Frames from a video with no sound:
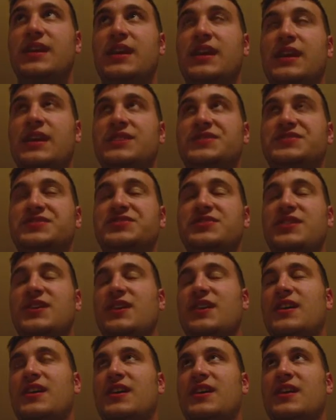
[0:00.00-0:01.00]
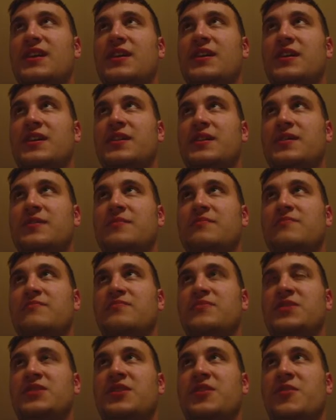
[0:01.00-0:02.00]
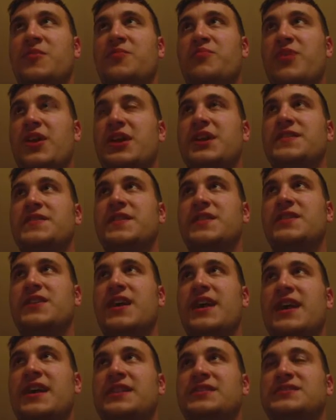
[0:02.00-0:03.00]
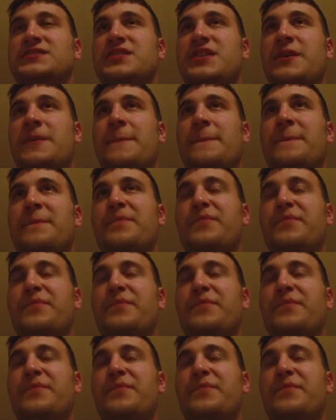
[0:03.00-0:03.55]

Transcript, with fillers: he's, you know, breaking the glass. He's like,